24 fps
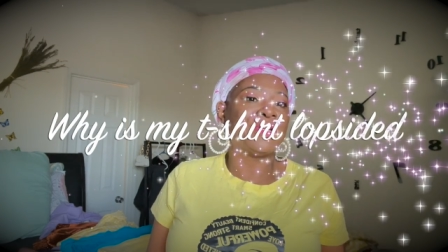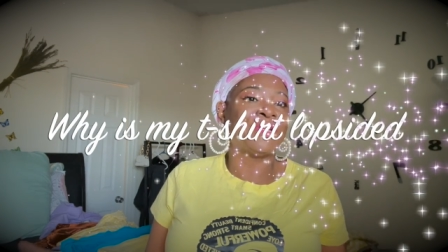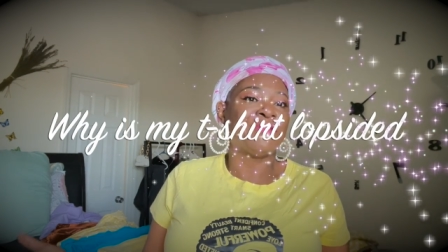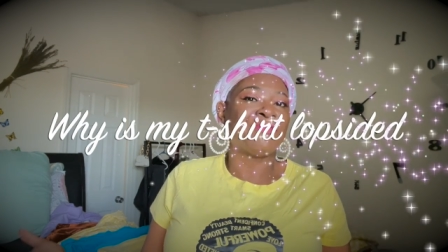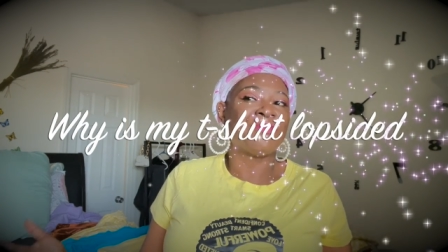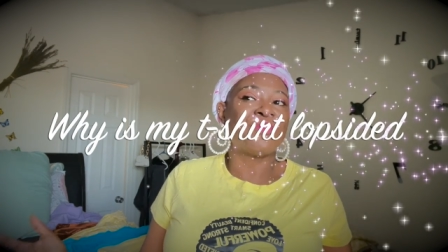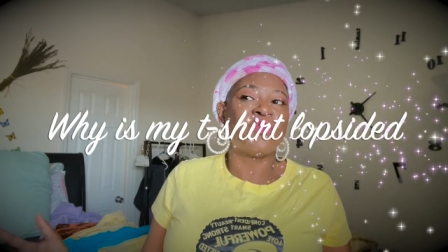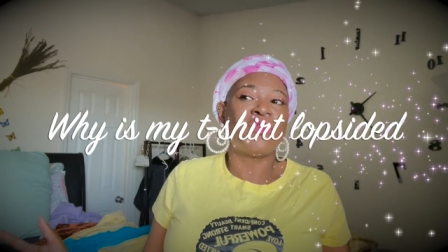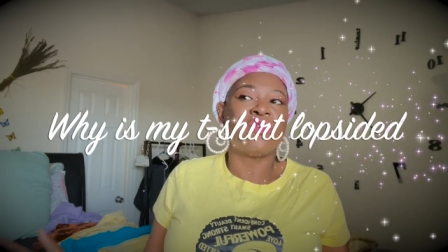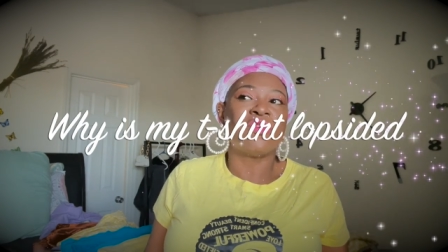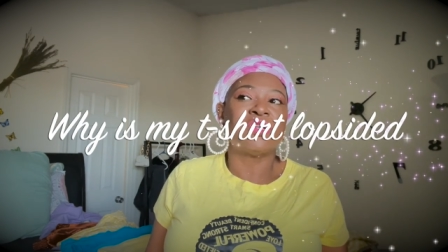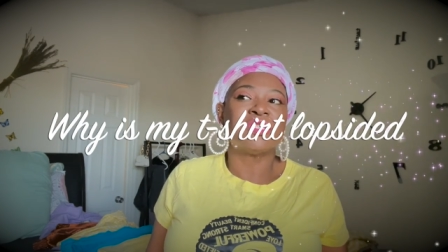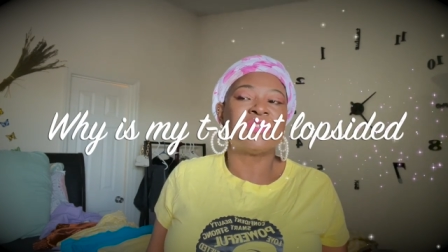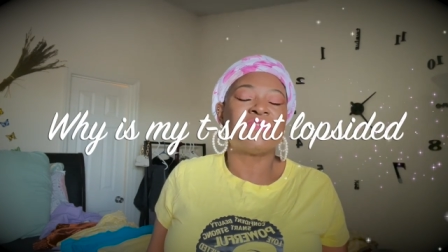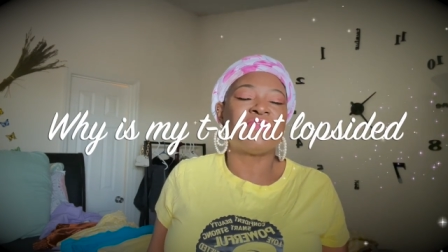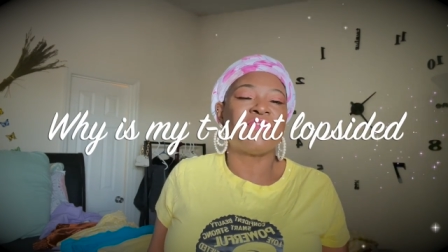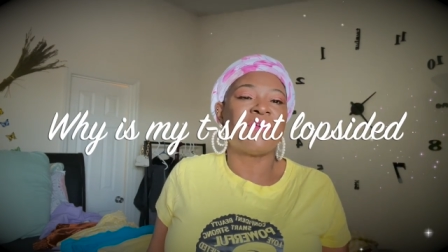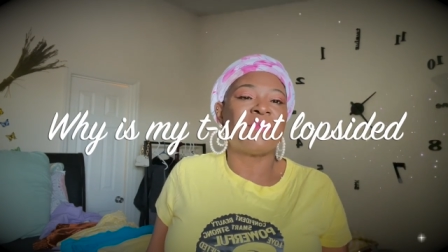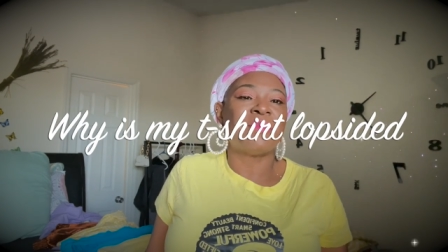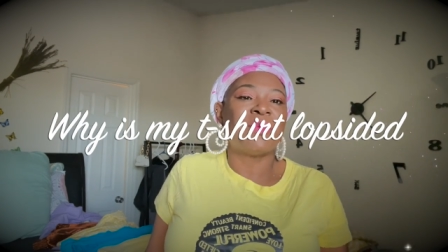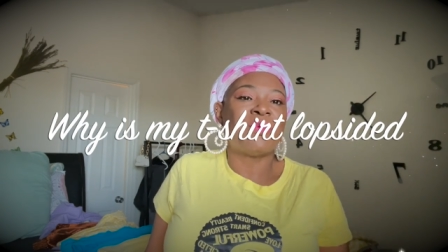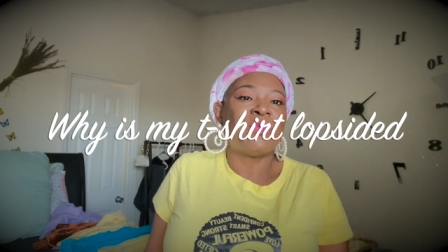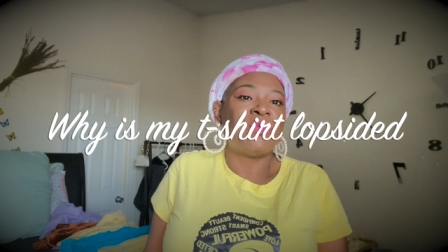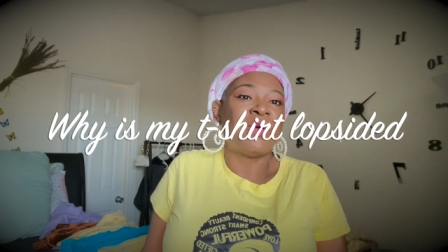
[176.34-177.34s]
of course,
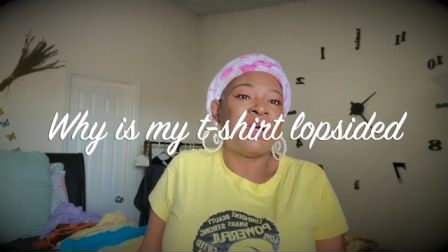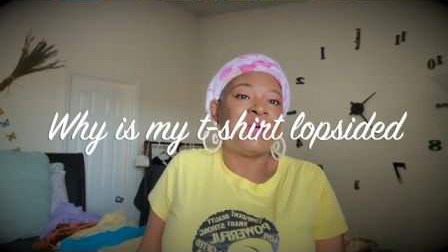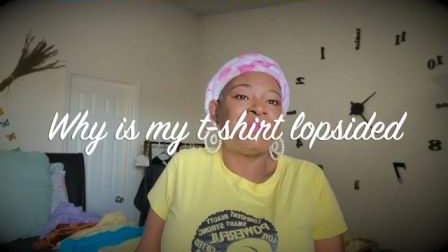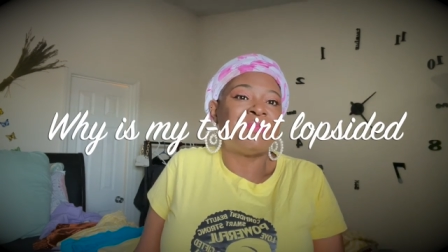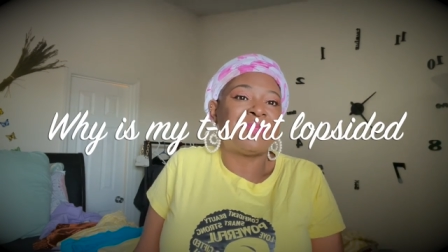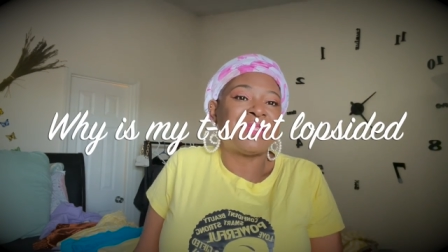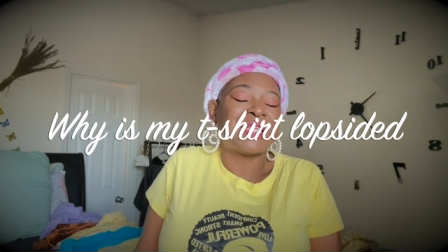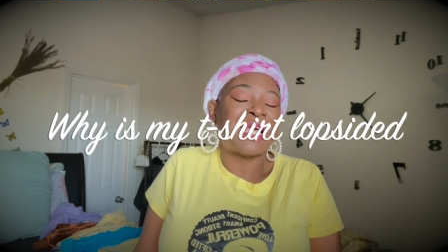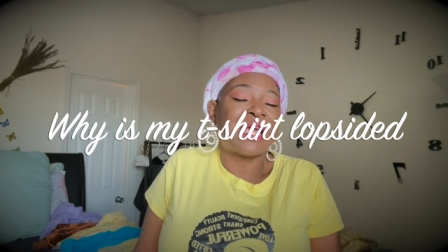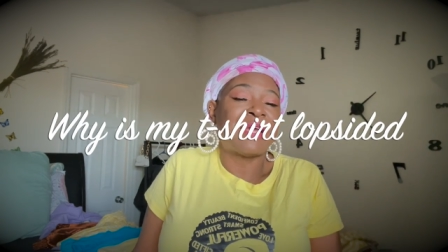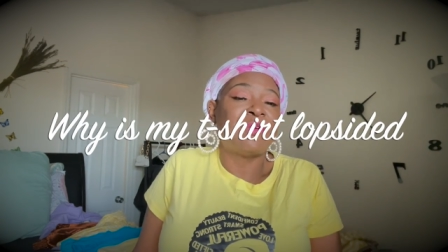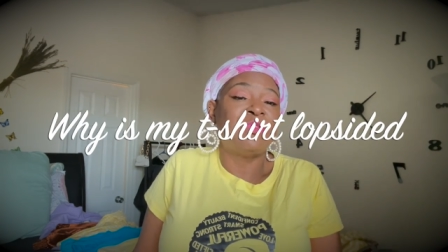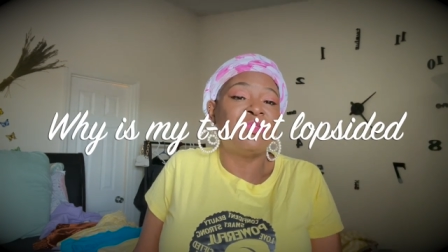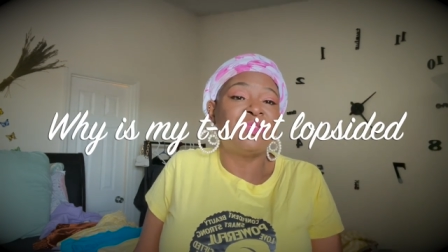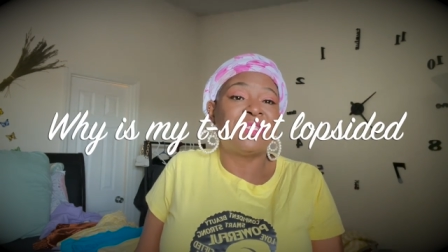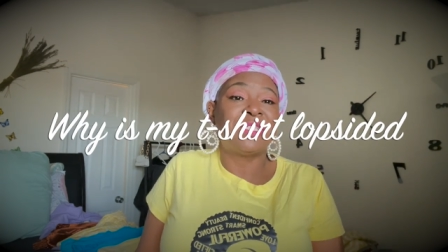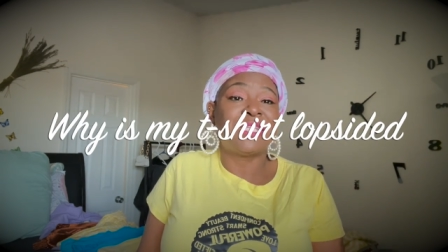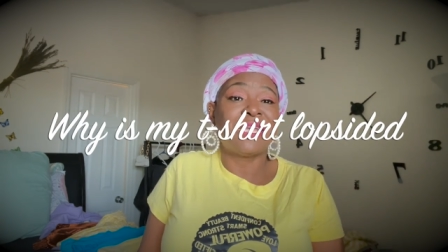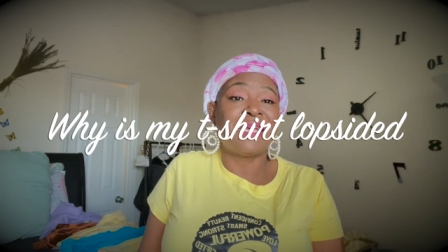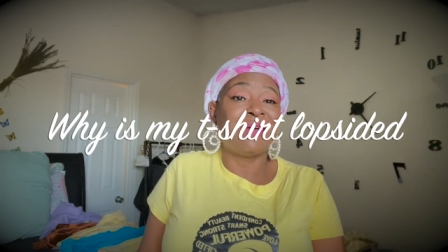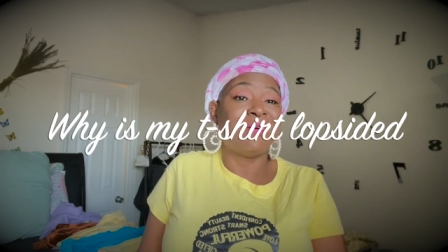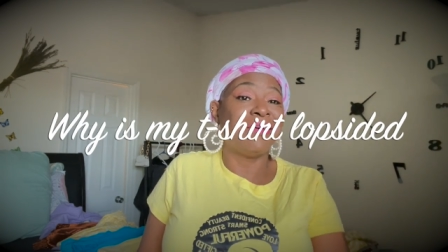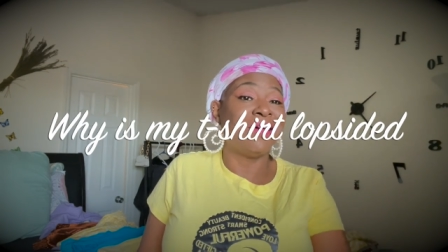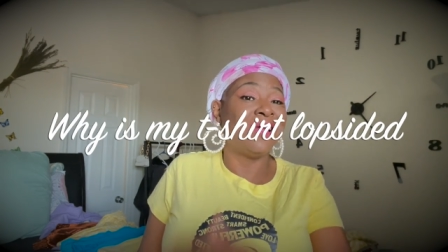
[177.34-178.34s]
from a website who
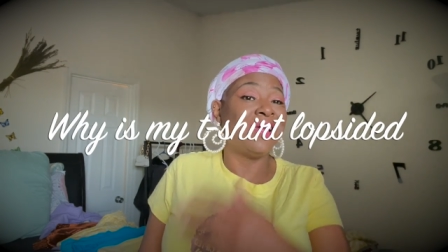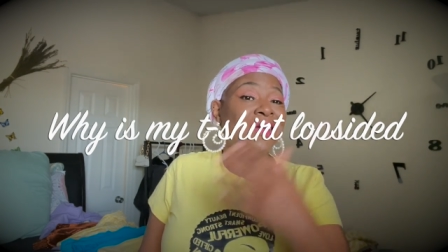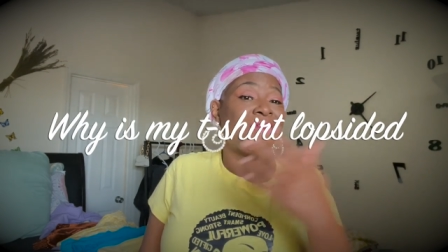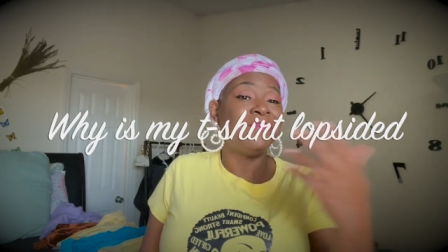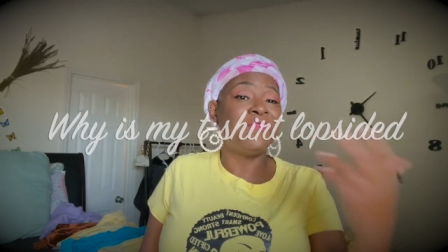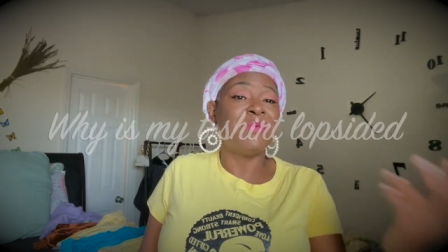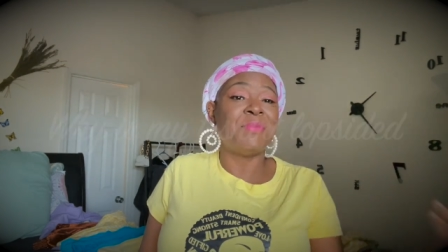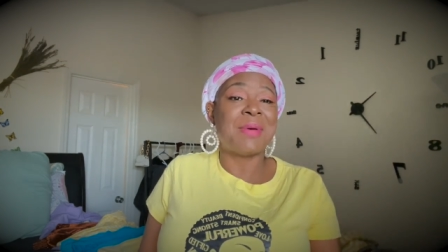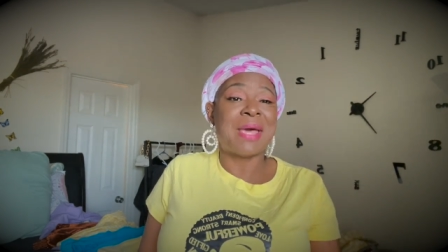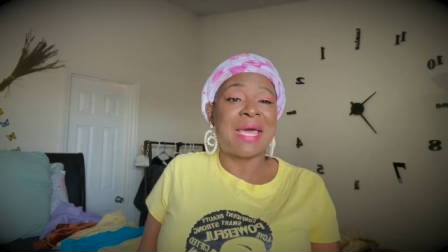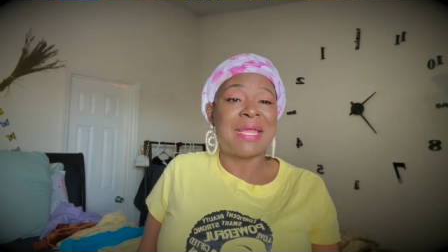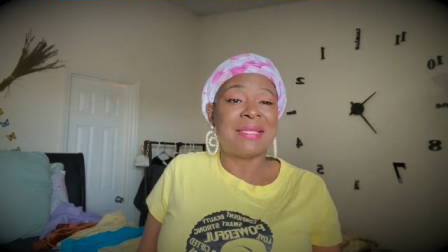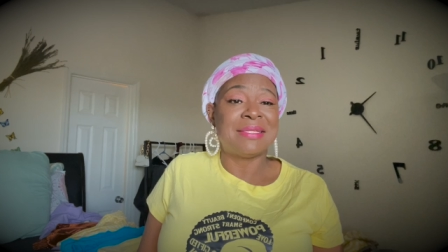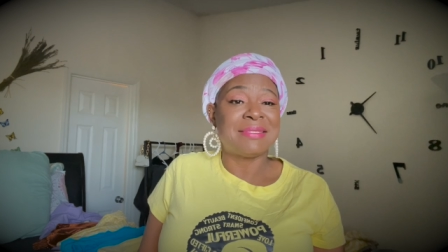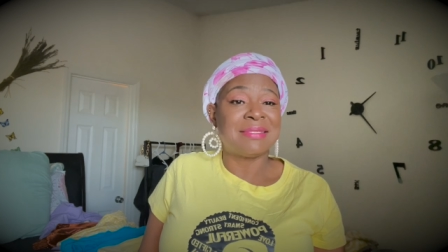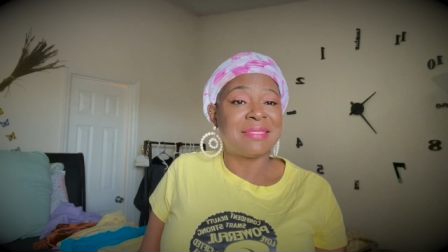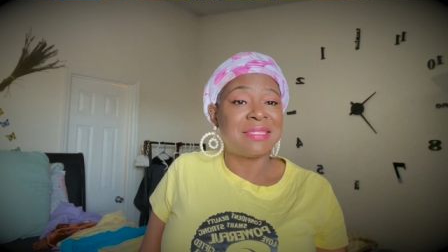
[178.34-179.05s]
sell everybody's